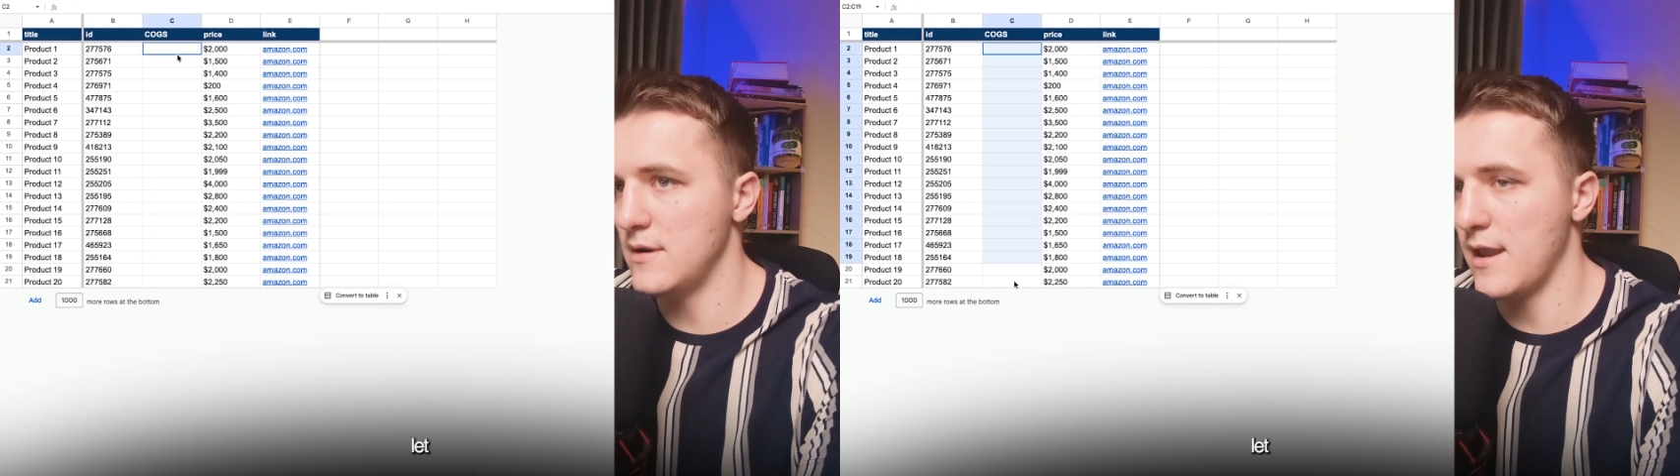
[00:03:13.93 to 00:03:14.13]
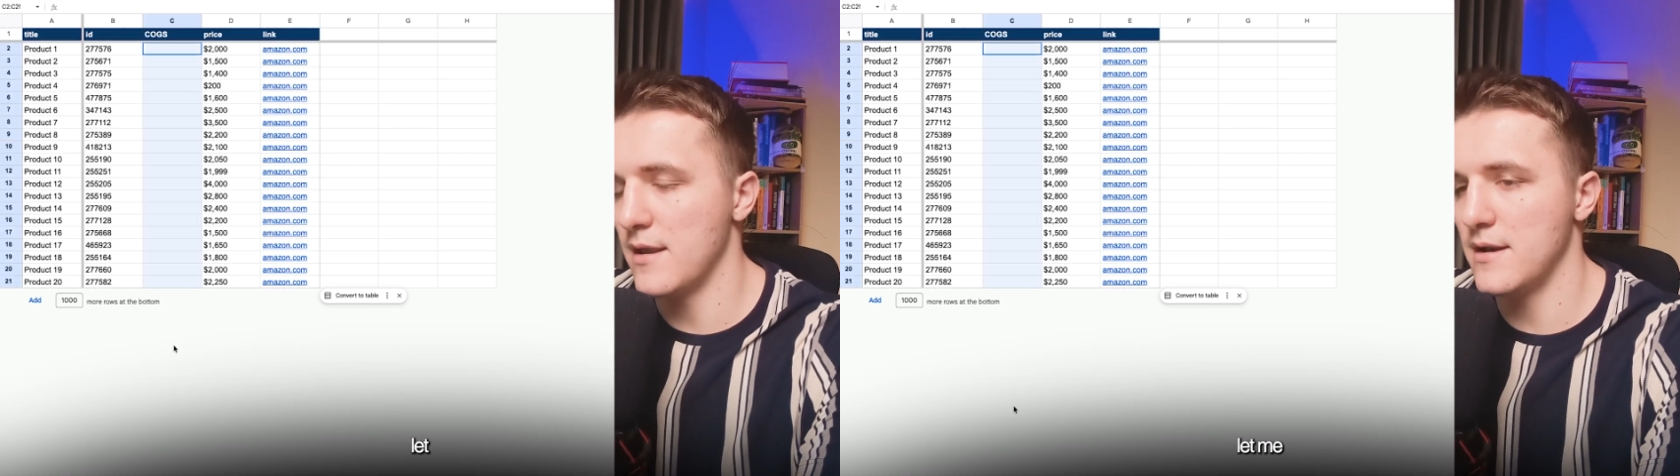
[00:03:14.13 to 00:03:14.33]

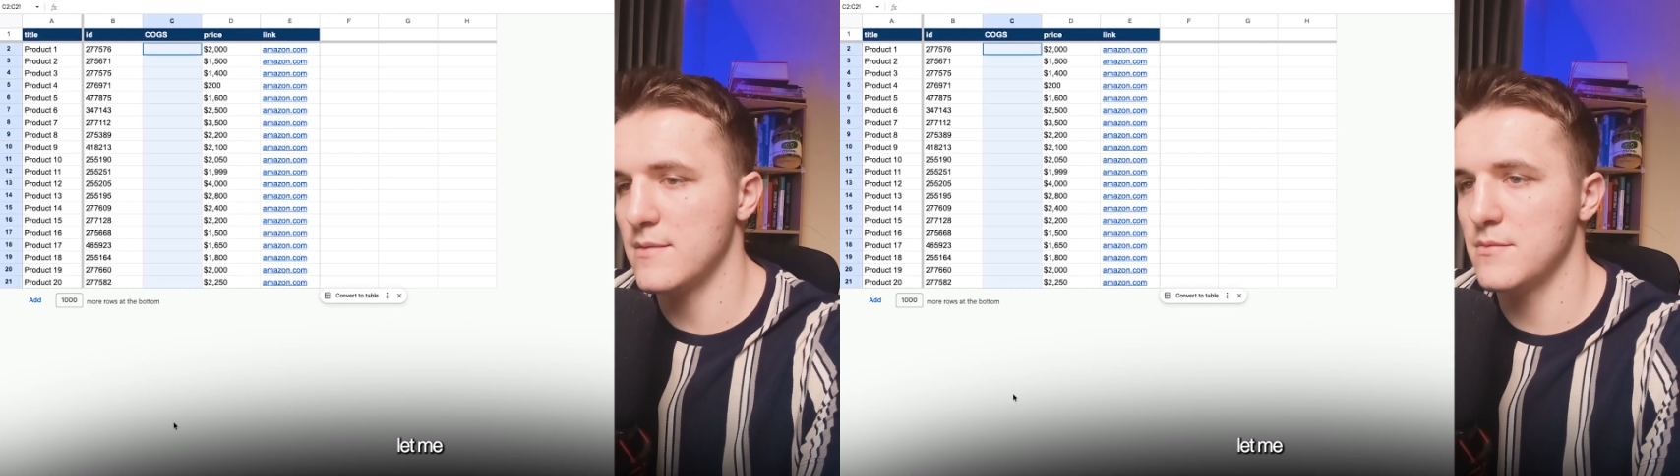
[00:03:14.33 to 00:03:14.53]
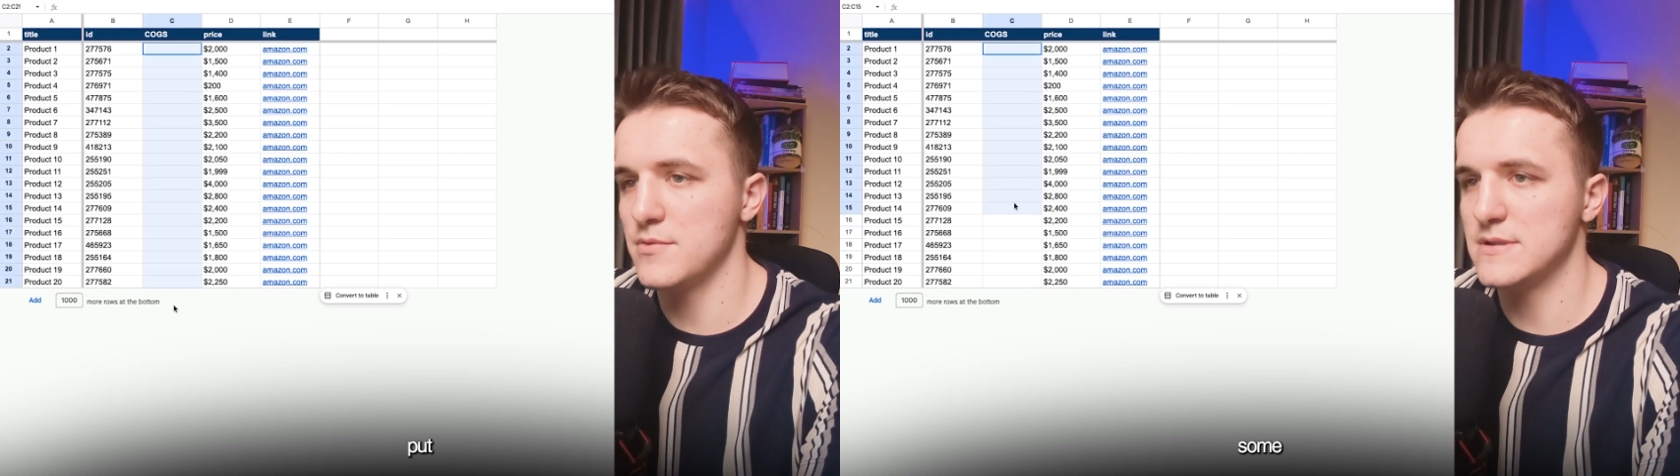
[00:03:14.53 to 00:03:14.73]
Let
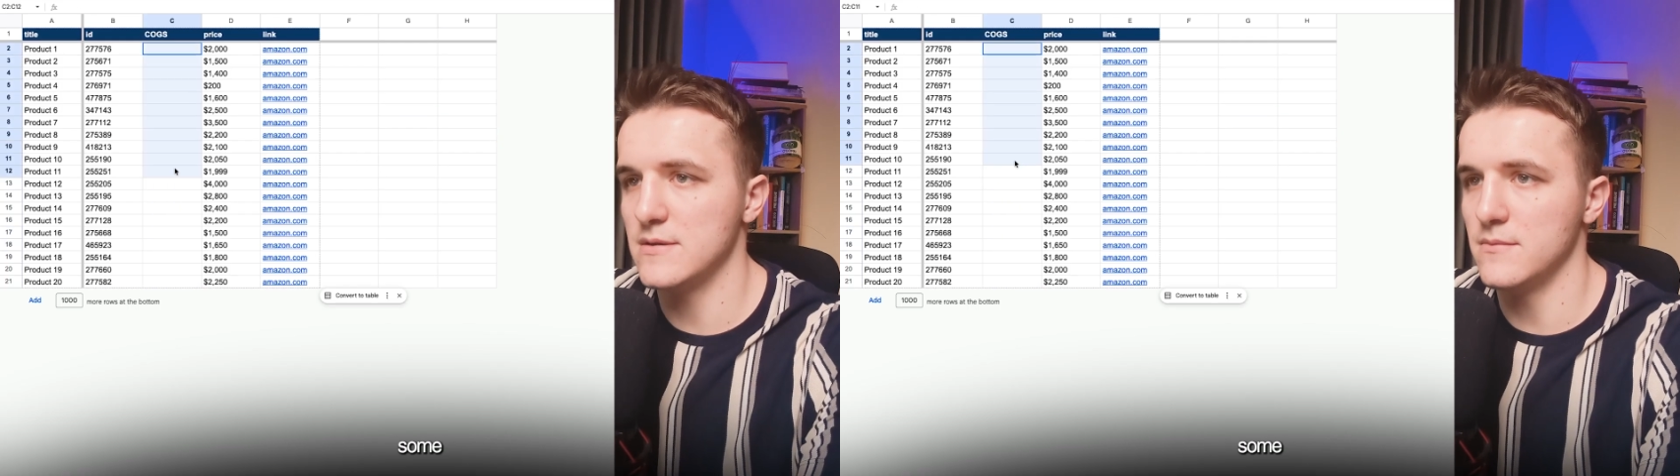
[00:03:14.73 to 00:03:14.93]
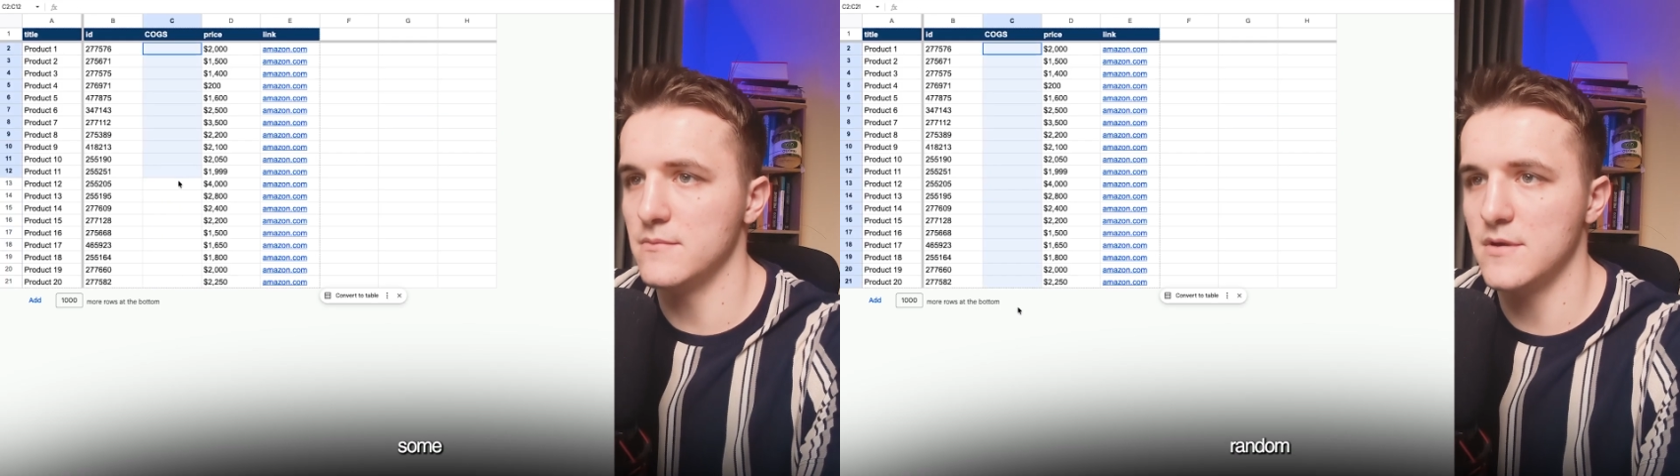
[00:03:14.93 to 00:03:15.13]
me put
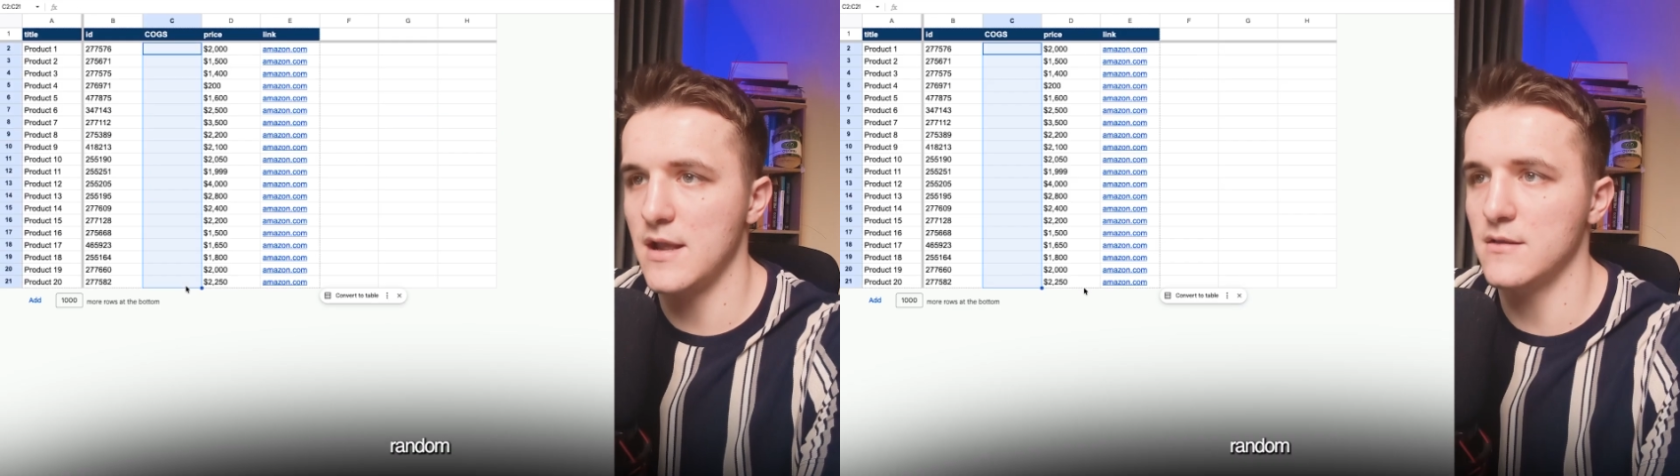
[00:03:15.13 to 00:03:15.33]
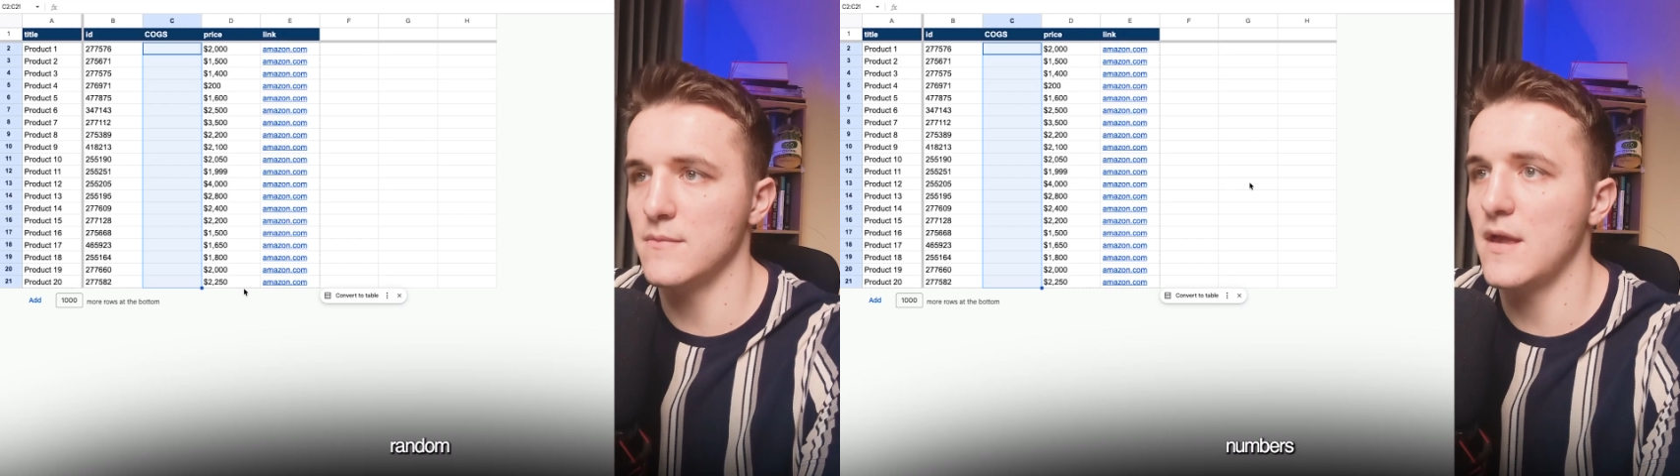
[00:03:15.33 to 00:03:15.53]
some
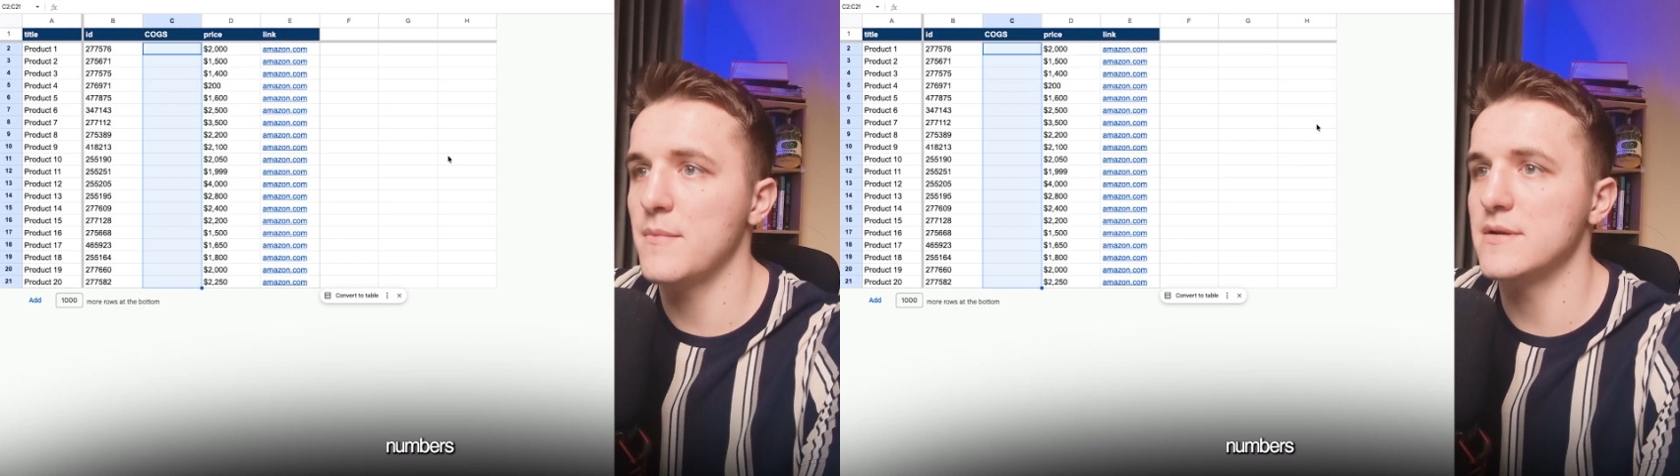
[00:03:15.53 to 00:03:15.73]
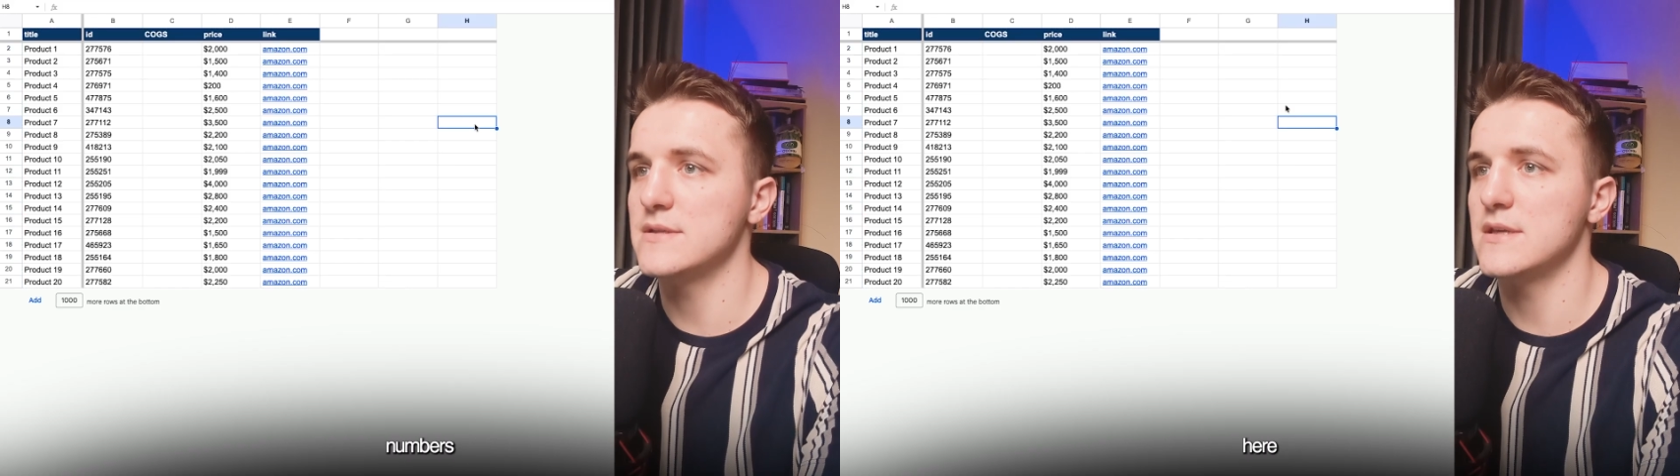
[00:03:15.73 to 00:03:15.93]
random numbers